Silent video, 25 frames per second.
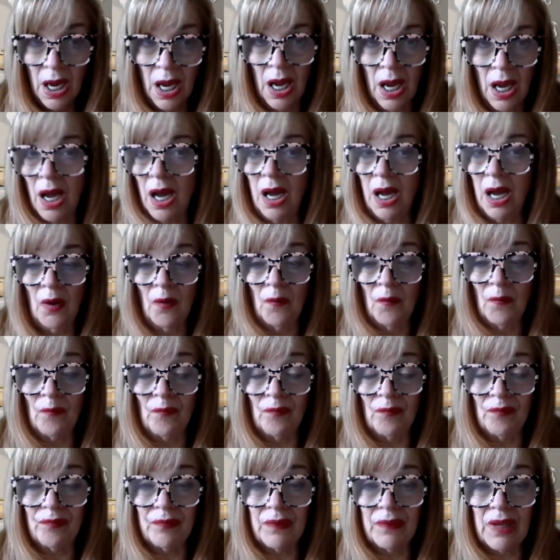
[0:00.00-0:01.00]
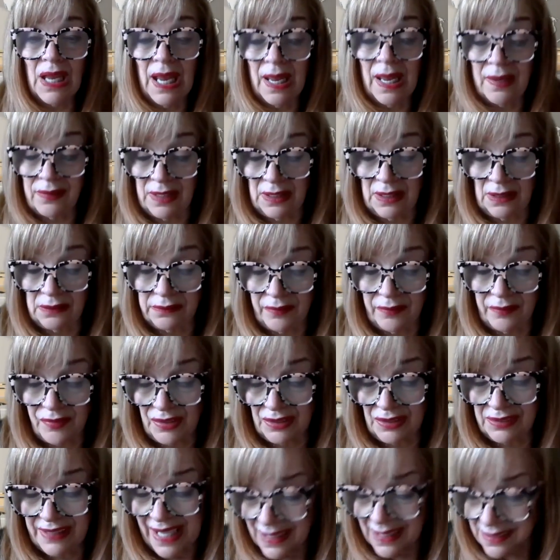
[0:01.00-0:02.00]
And the
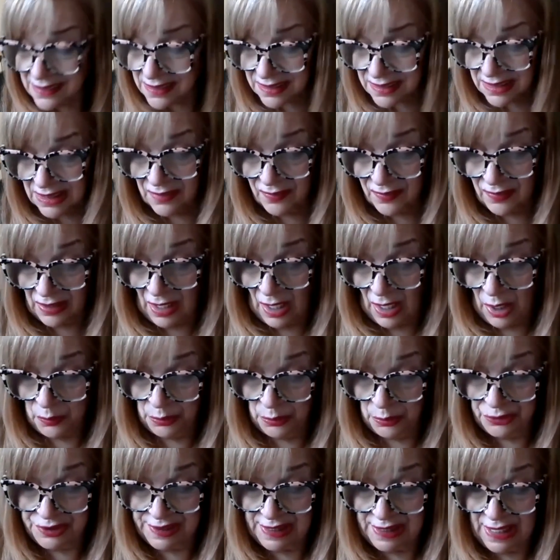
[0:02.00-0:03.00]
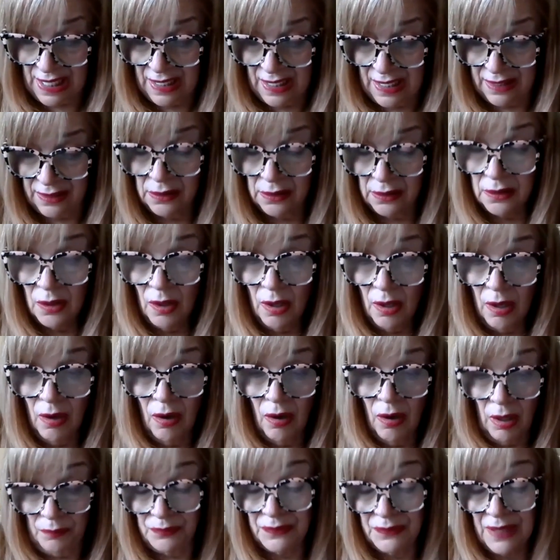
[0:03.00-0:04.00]
last thing that I will say,
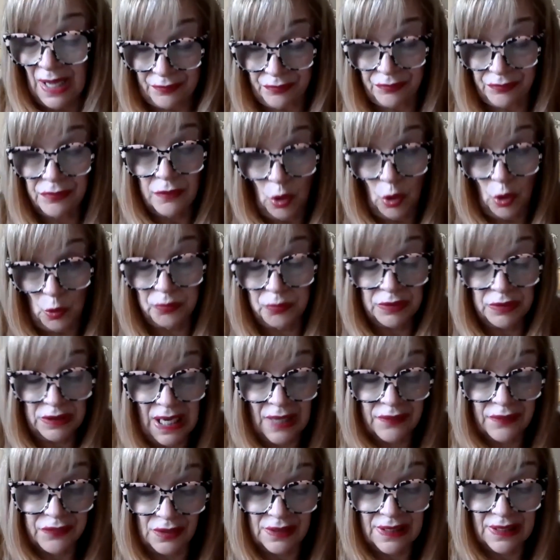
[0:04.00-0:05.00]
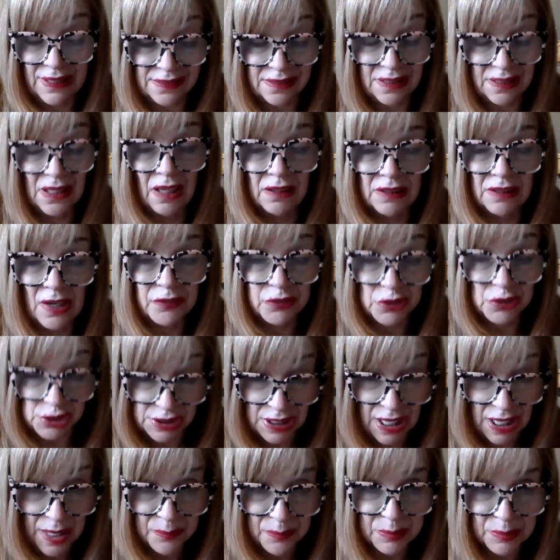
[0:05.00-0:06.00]
hopefully not the last thing I'll ever
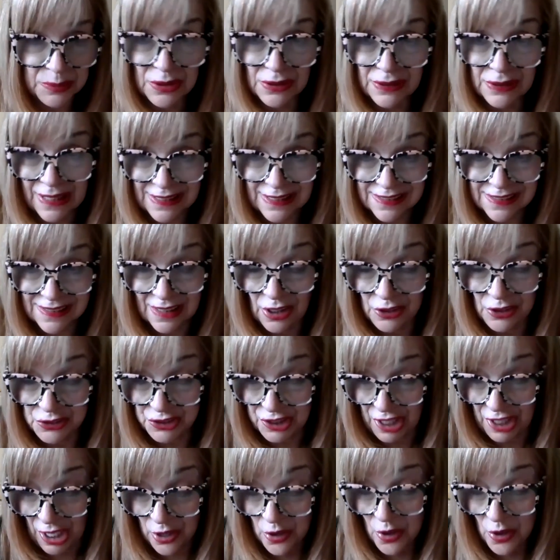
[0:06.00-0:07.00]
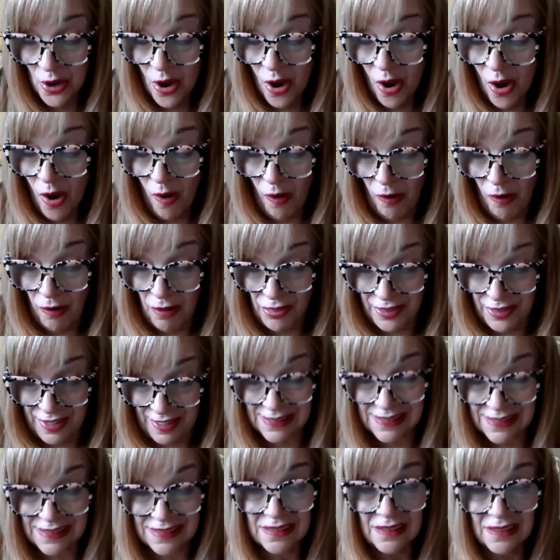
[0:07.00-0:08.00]
say, but the last thing I'll say on
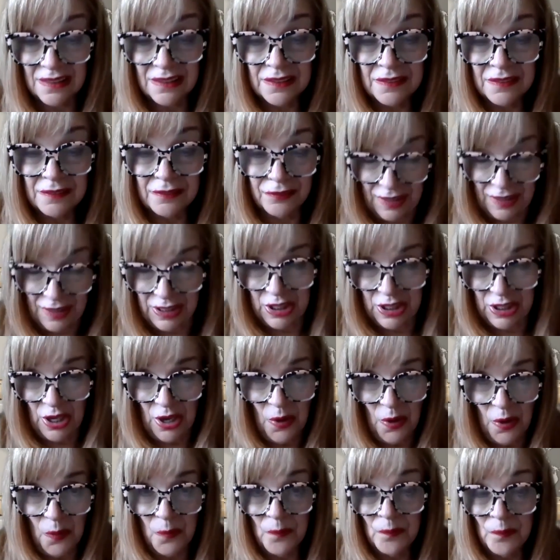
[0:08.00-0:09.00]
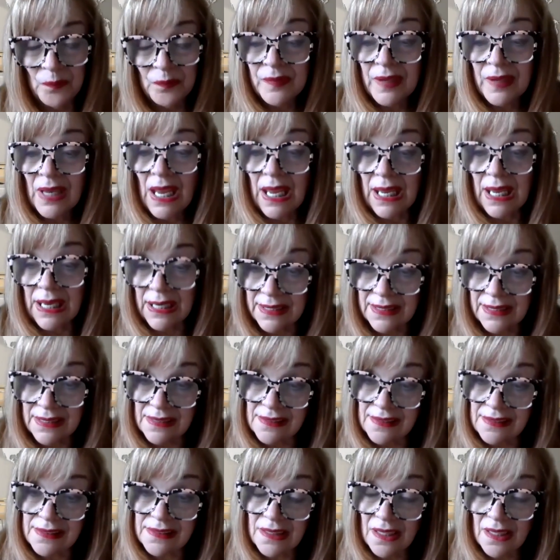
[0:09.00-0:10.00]
this video
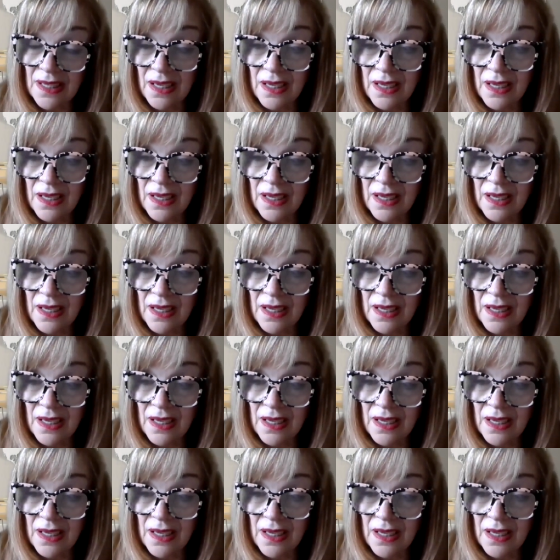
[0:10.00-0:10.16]
is,